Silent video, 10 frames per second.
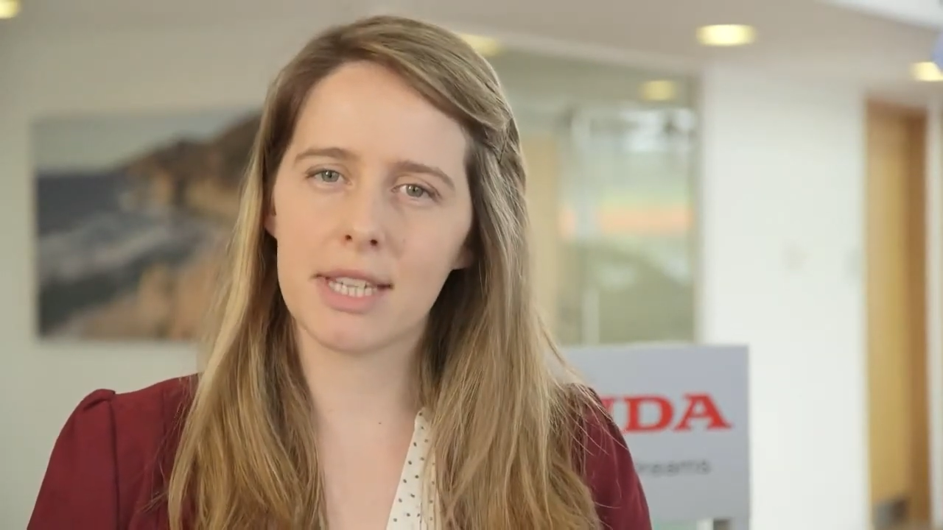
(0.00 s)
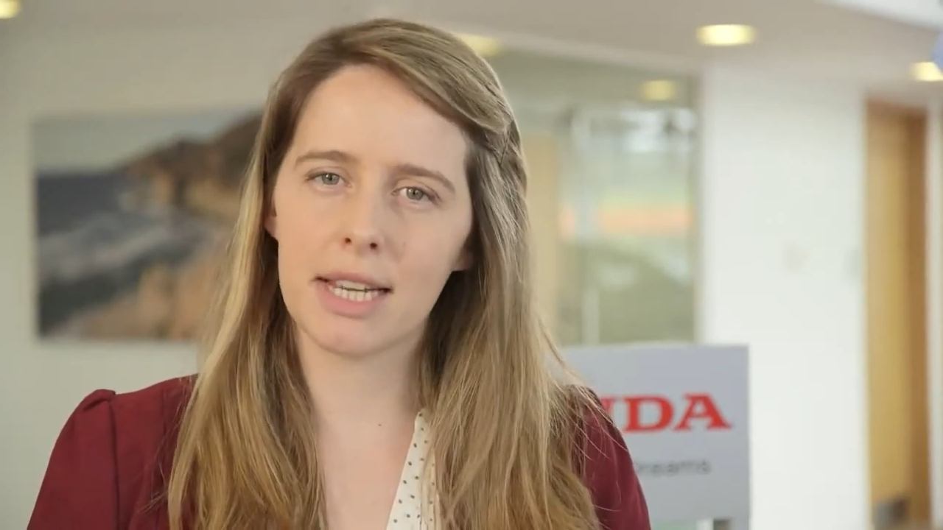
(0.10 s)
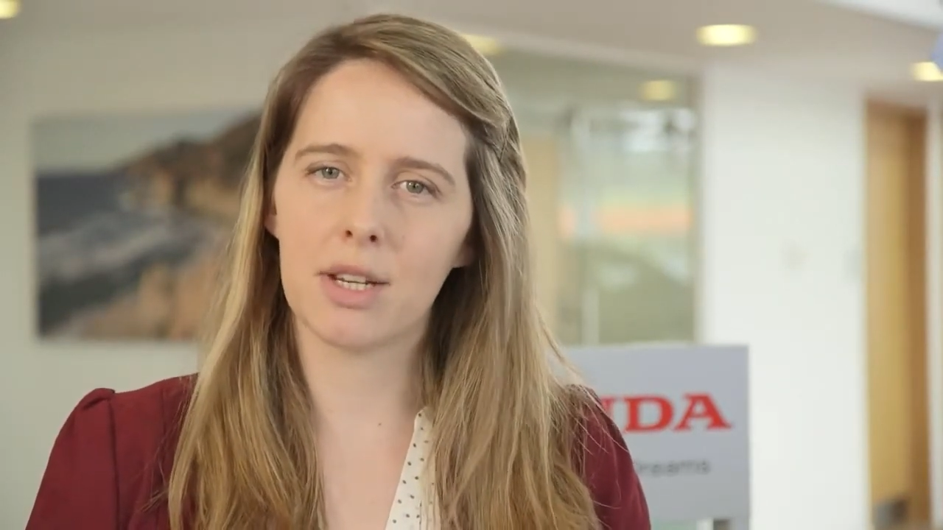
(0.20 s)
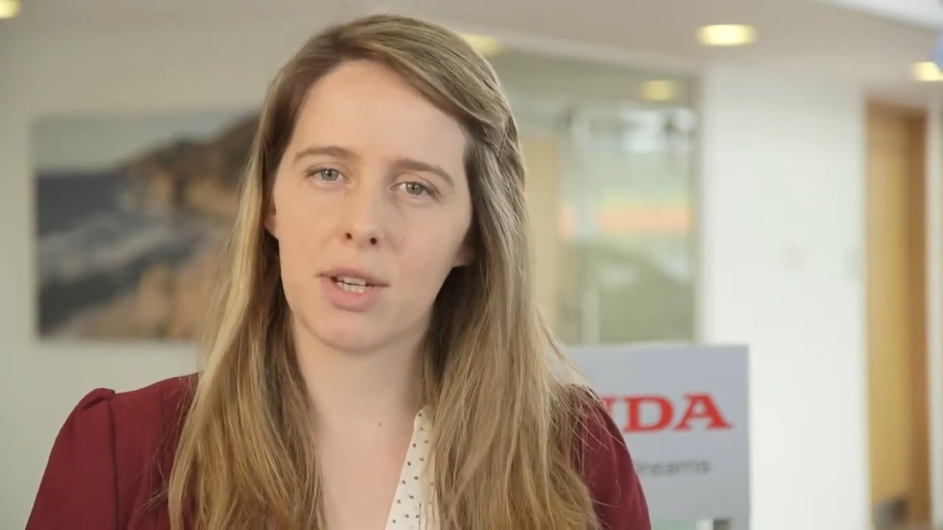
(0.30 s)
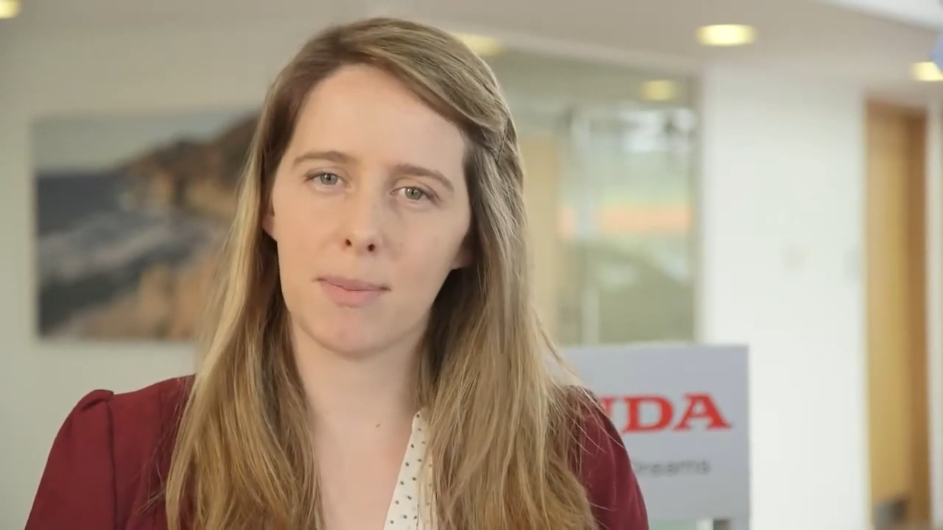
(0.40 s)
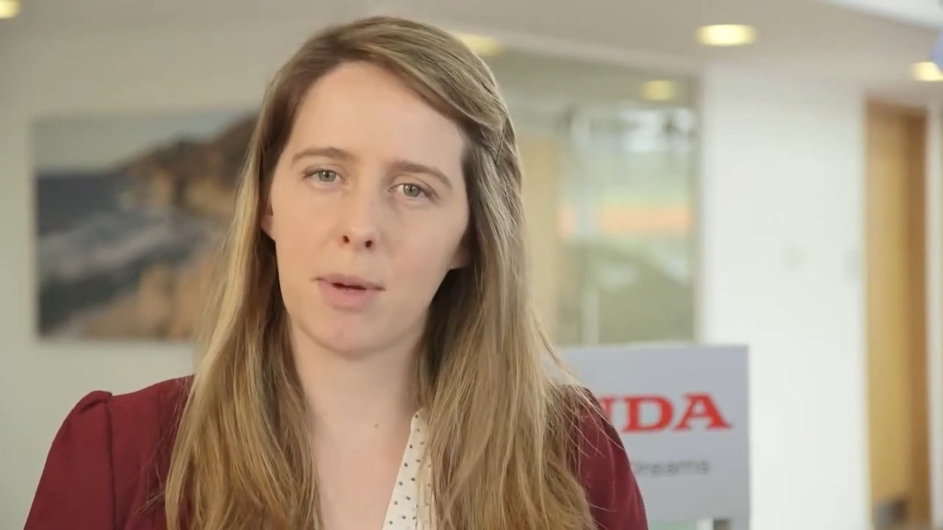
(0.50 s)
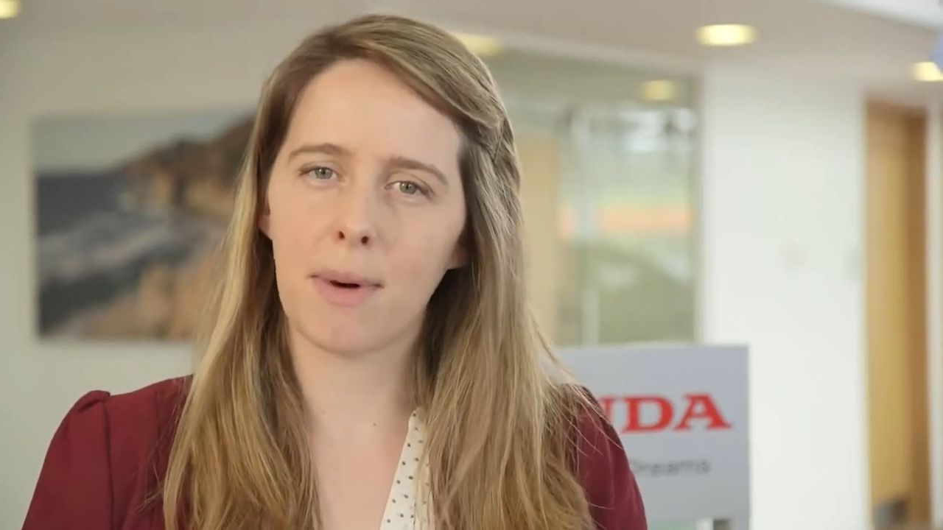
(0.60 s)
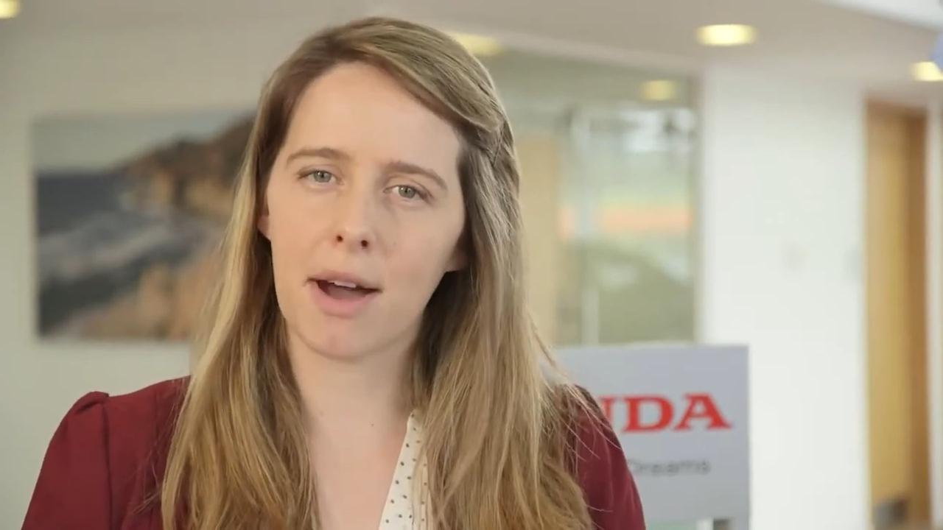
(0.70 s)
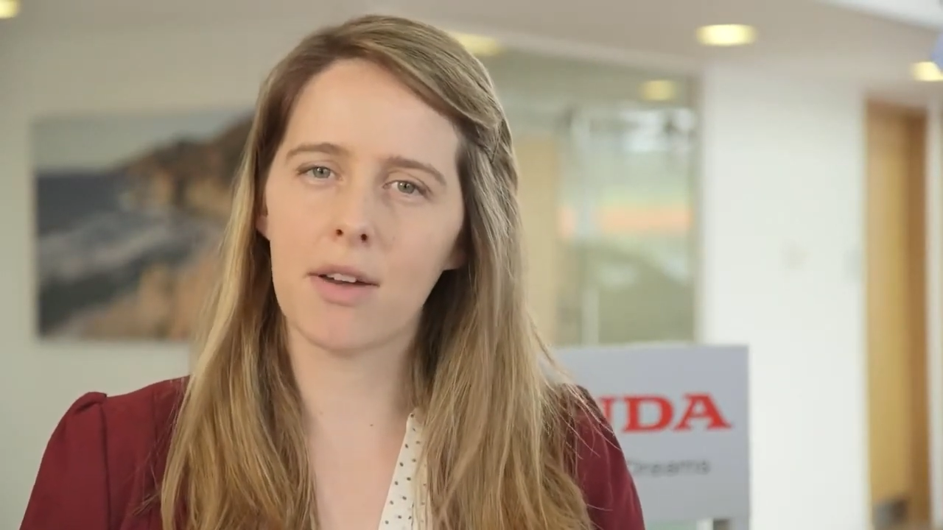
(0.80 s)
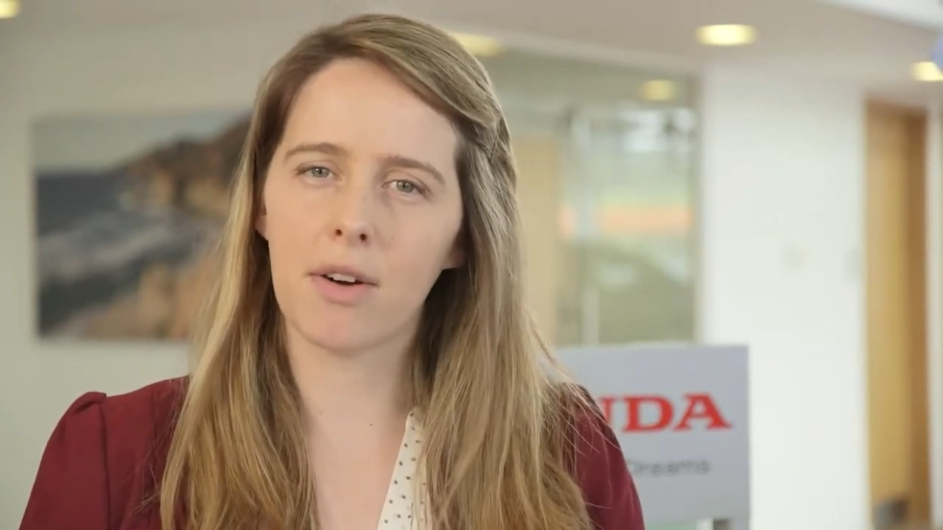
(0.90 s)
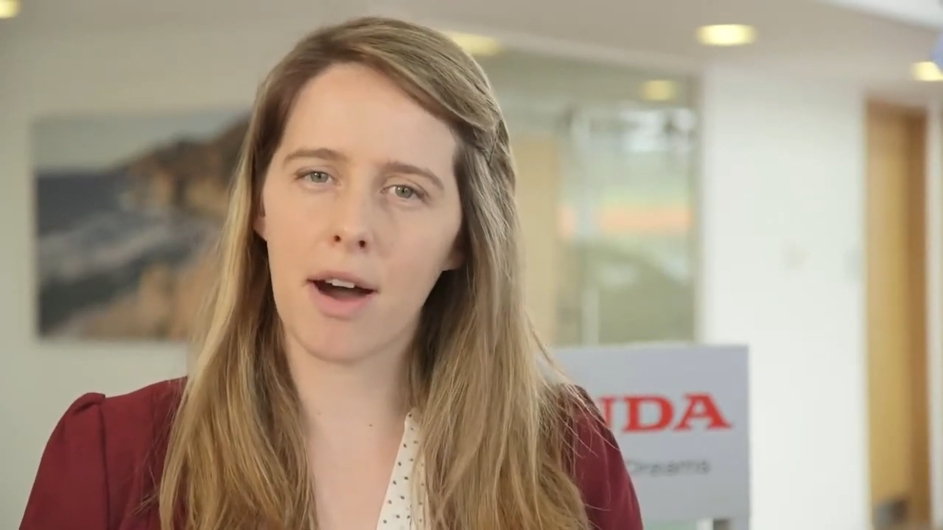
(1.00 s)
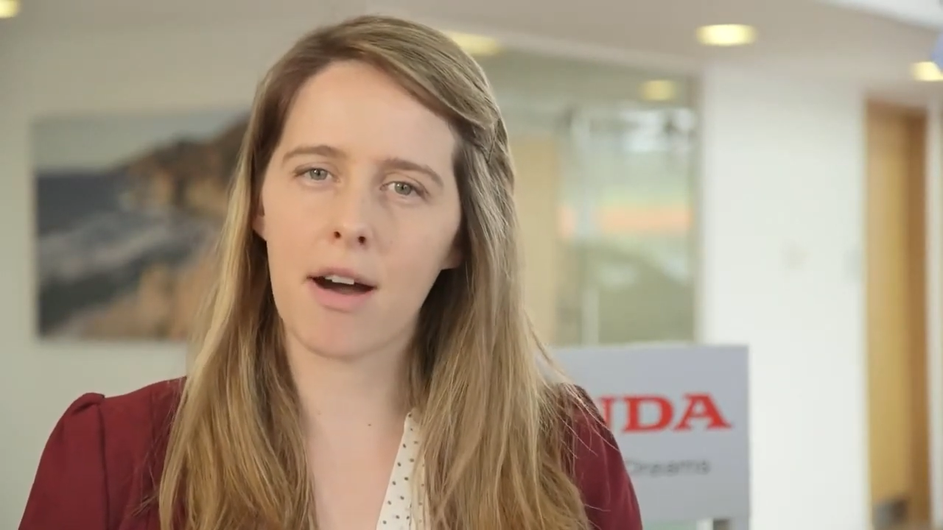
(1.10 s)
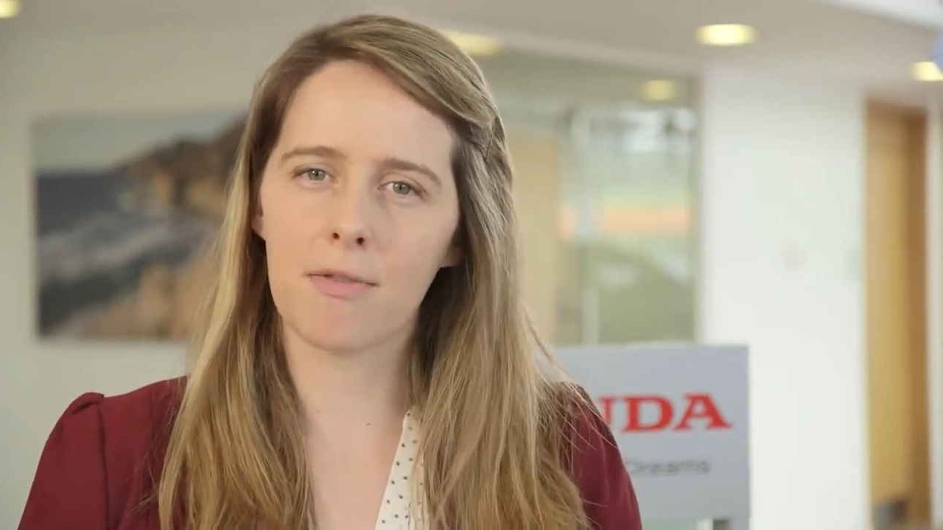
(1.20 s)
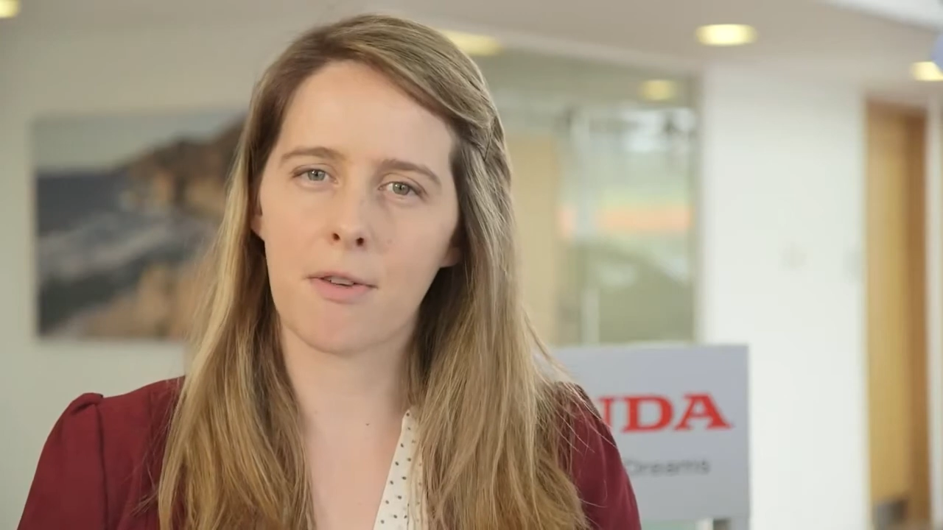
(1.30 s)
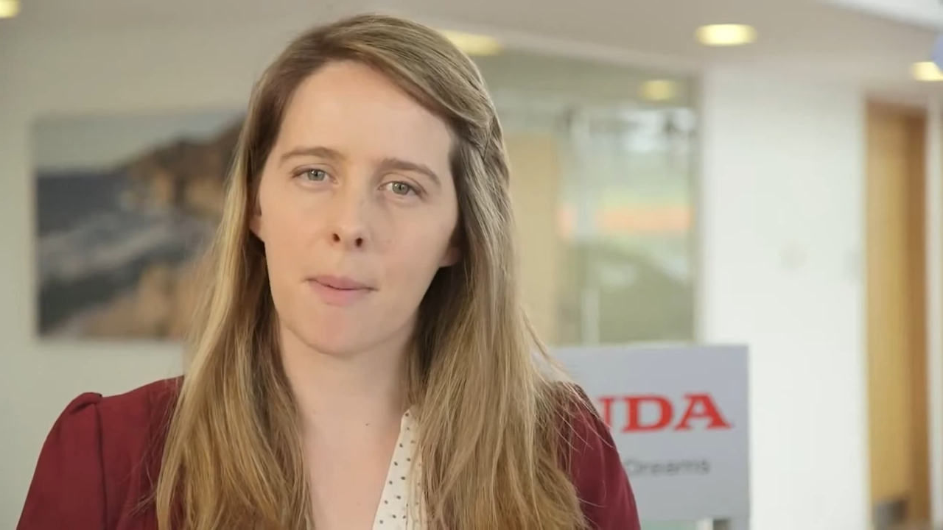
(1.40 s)
dealership you buy your
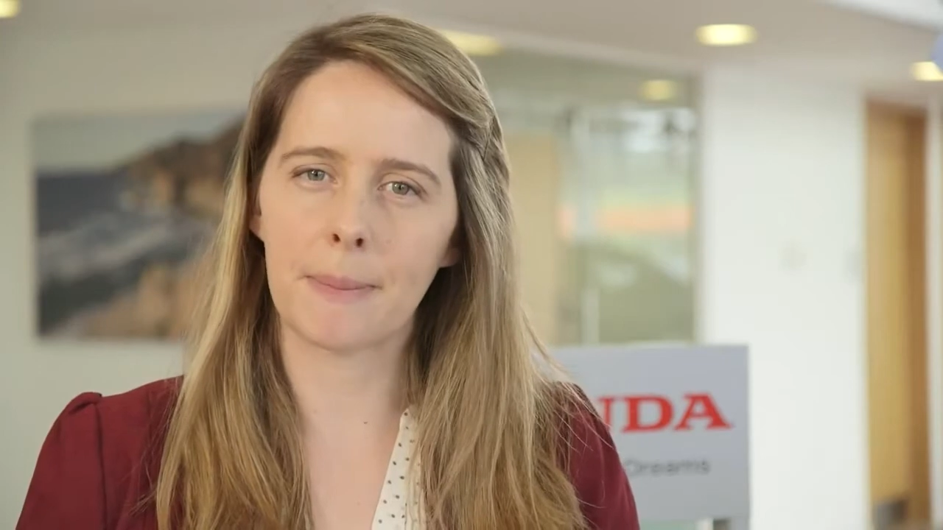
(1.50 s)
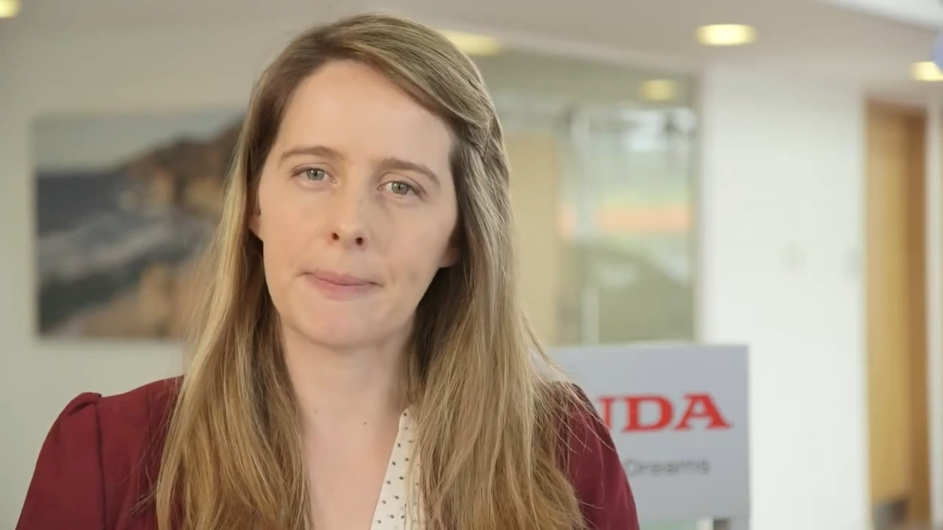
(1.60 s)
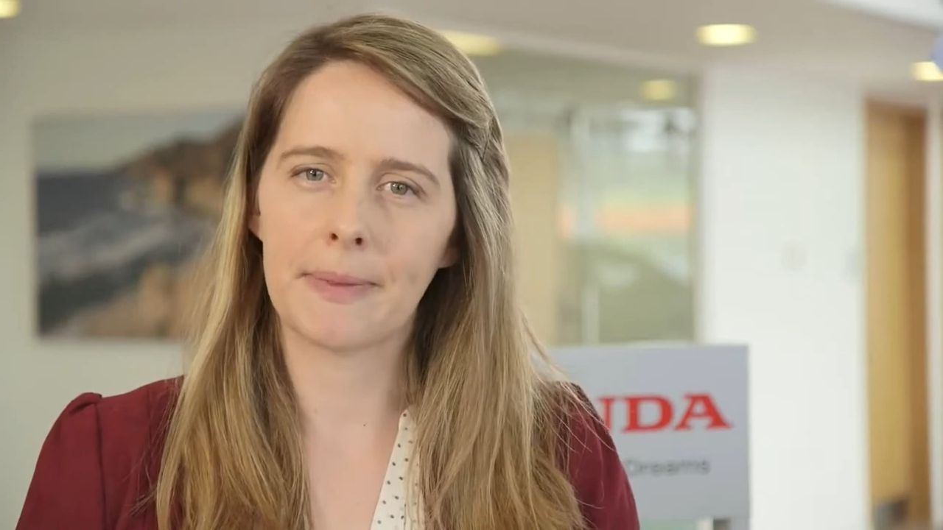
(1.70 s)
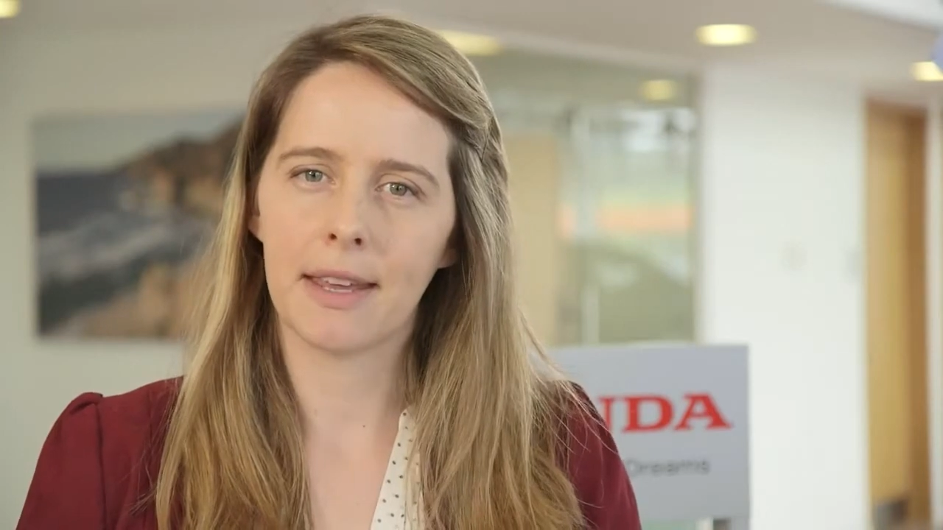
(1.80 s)
car from.